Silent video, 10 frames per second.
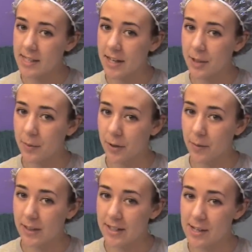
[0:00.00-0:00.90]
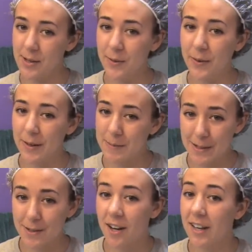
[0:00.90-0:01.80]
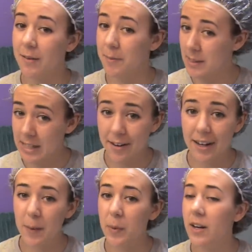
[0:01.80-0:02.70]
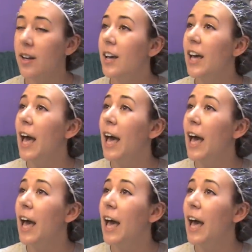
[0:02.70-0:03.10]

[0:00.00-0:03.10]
then you are going to, I'm still talking with my shower cap on,